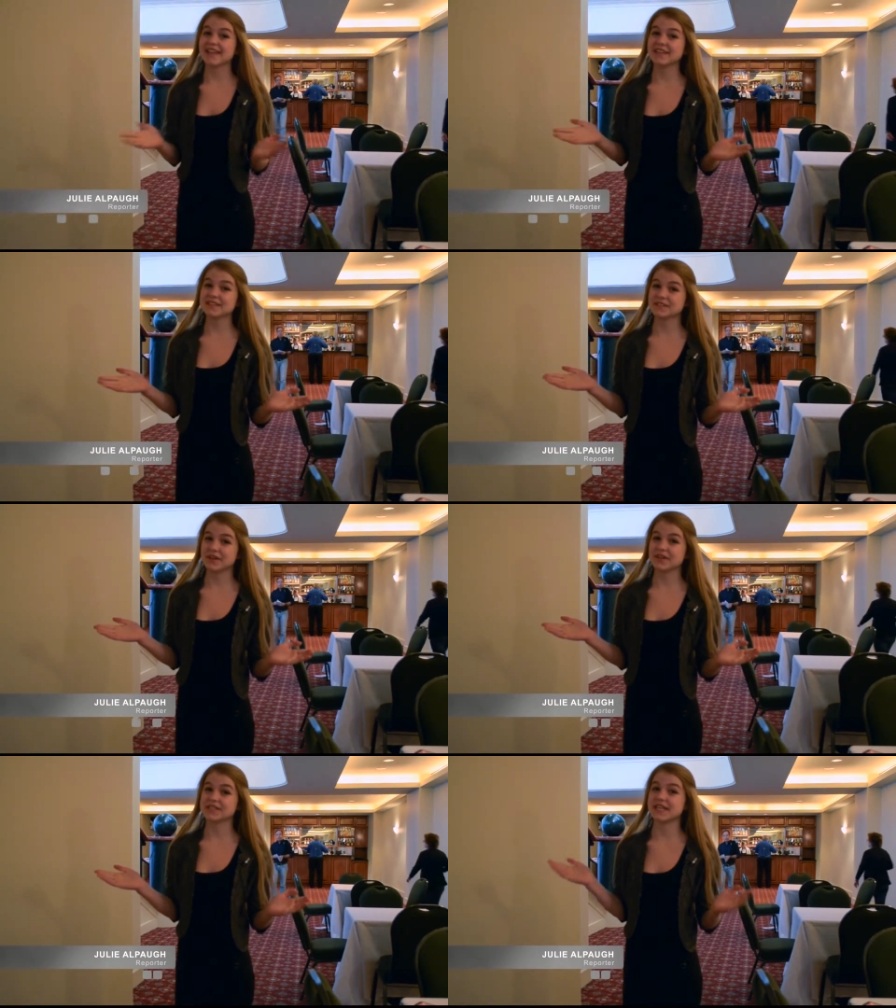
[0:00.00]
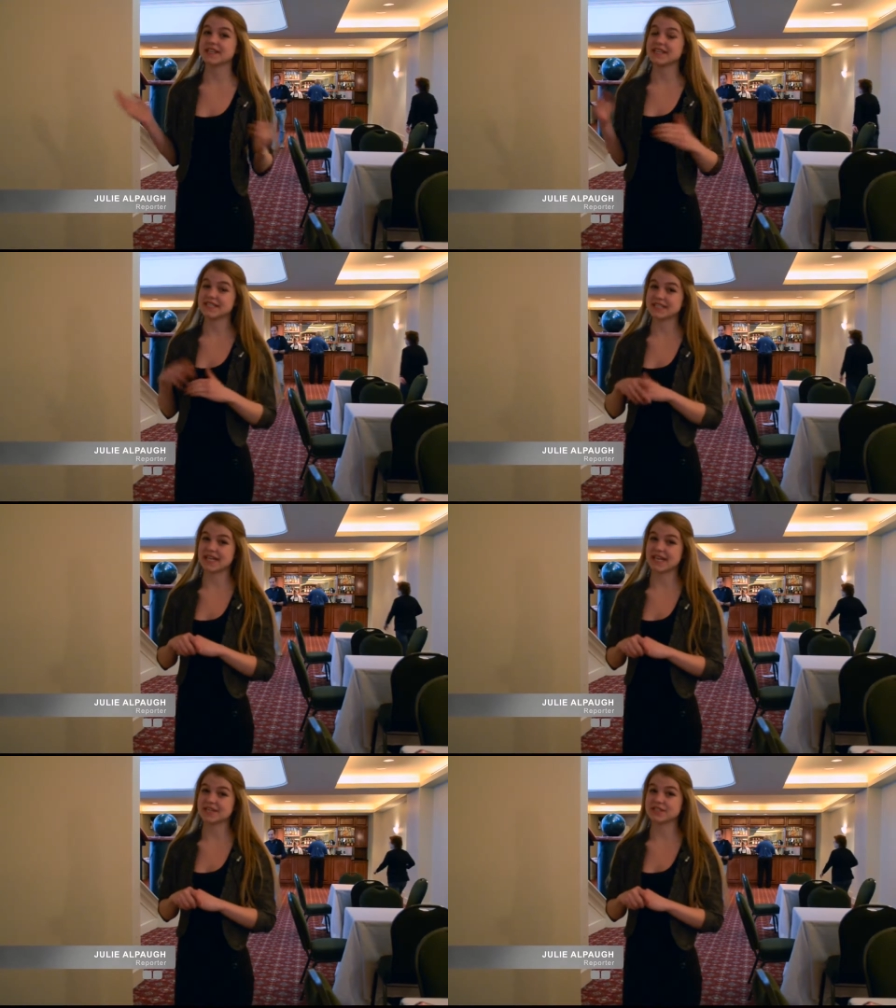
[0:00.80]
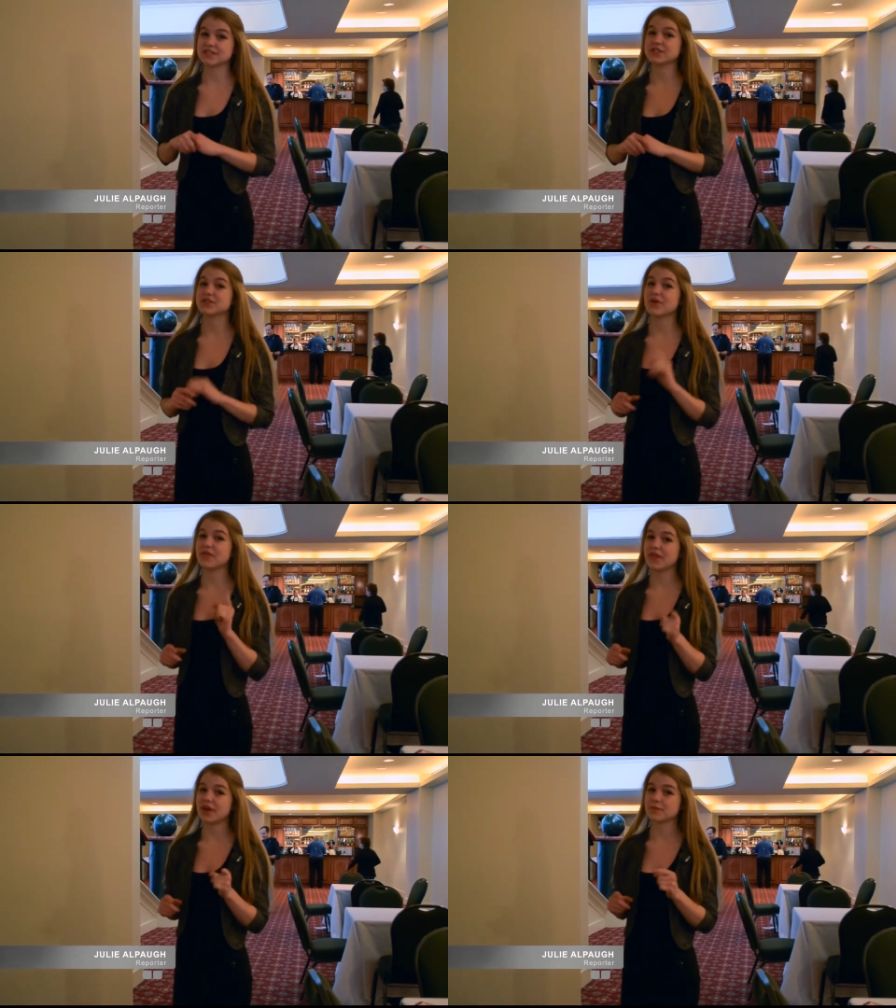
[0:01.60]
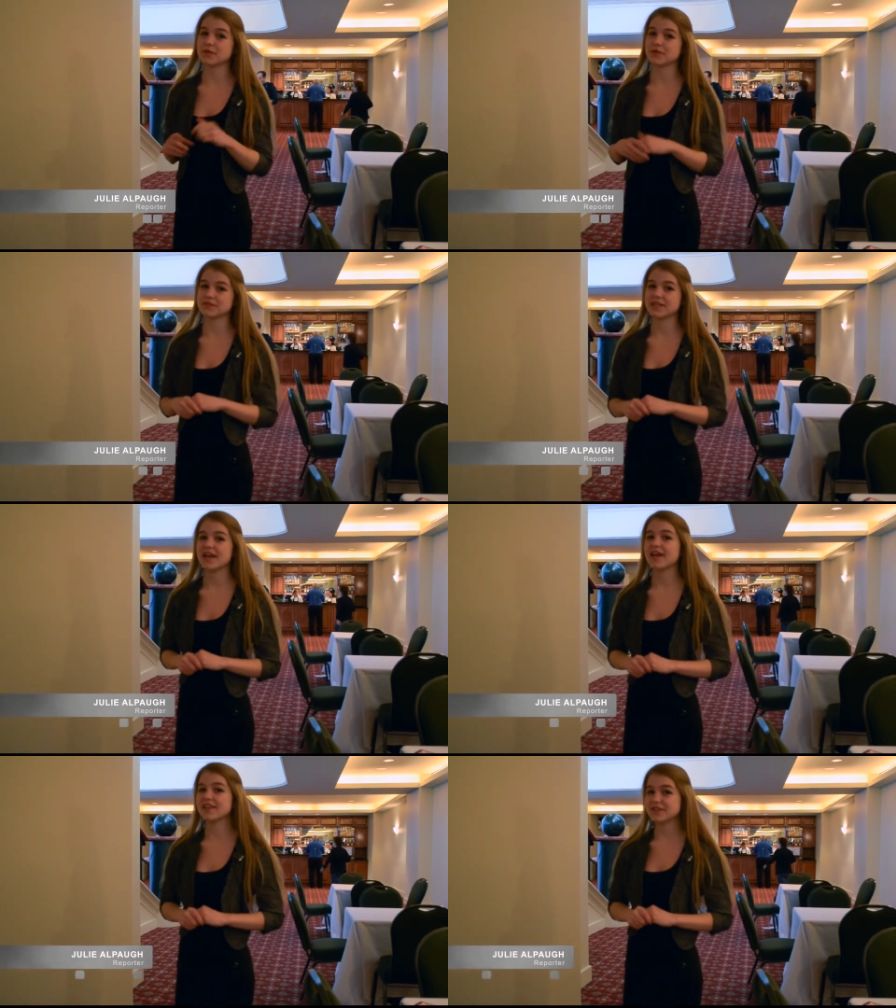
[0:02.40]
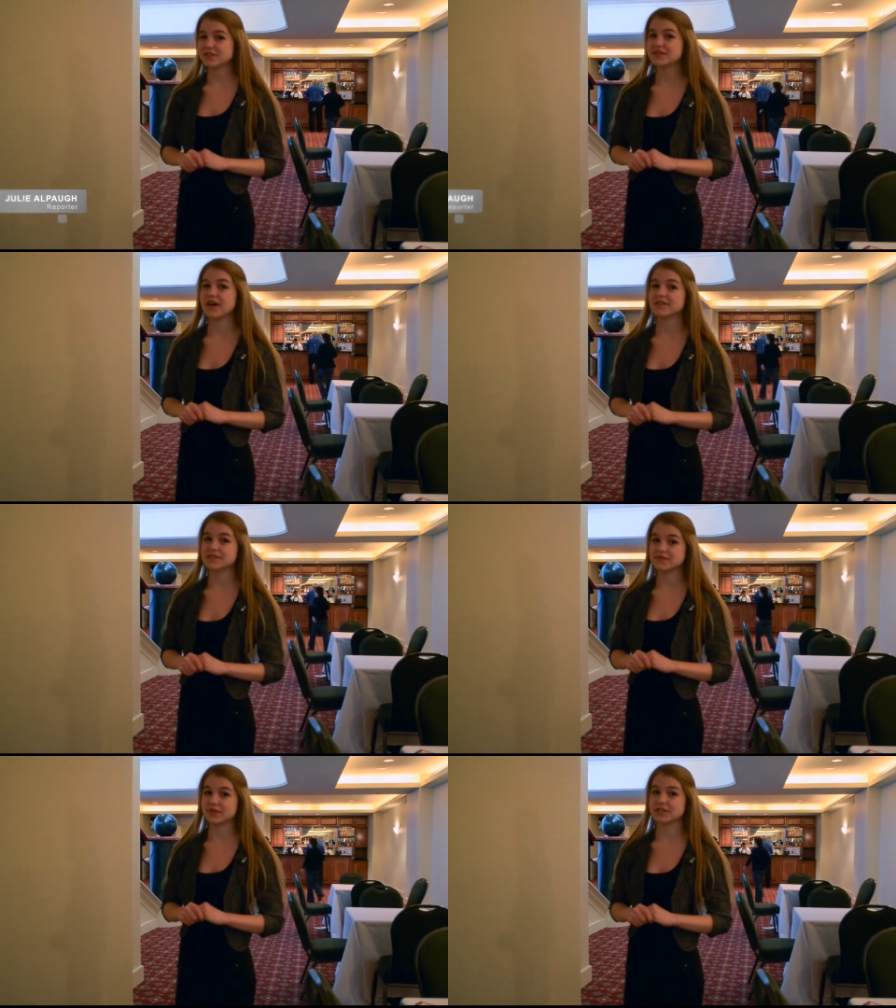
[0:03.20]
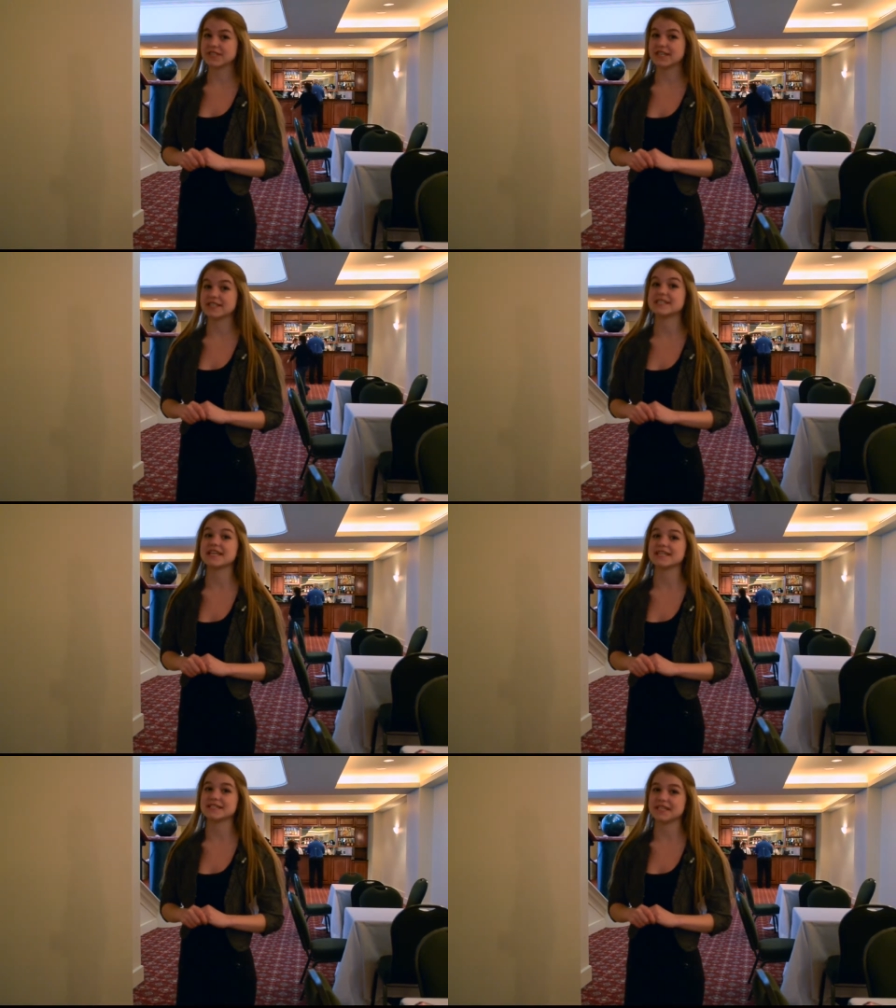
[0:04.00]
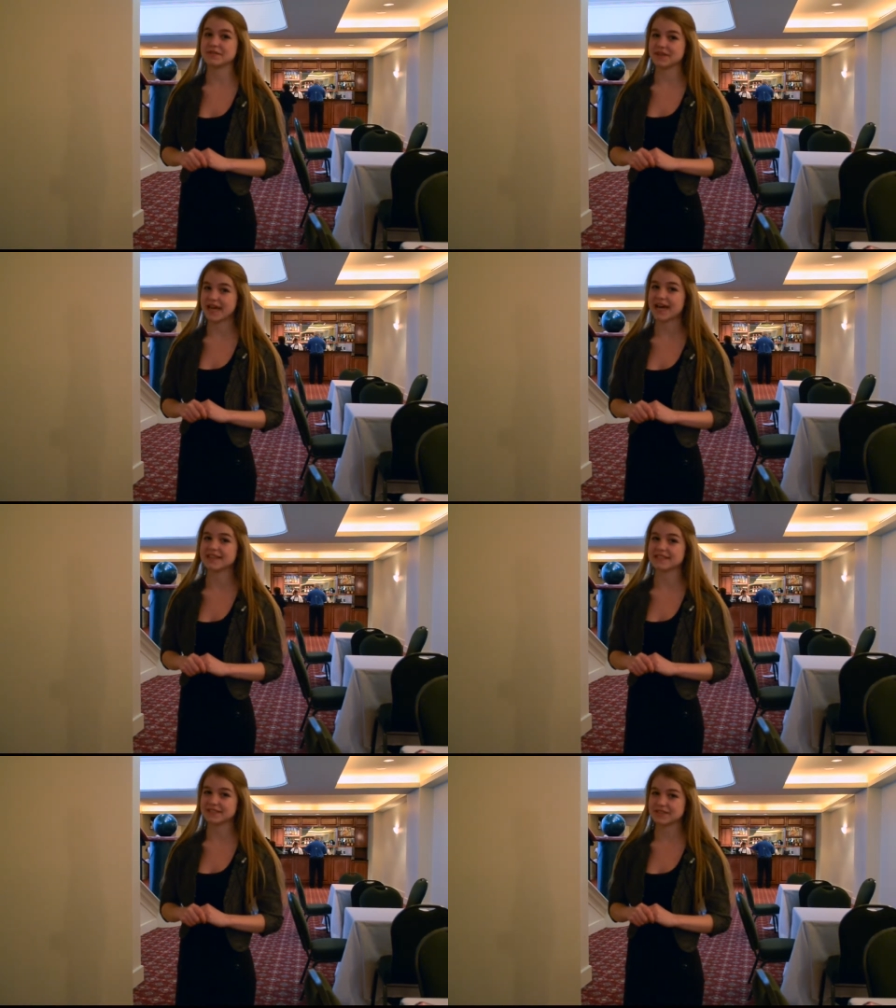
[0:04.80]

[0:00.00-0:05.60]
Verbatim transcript: Athens Stars hit the stage to show their moves in the 2014 Dancing with the Athens